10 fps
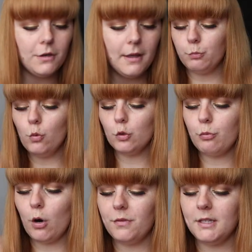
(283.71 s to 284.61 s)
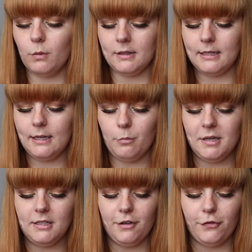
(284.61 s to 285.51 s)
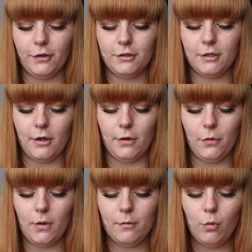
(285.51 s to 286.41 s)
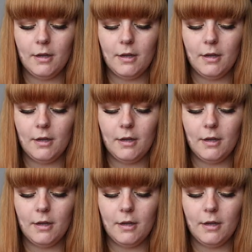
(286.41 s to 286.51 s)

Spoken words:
The sports bra on this one's a little bit different, so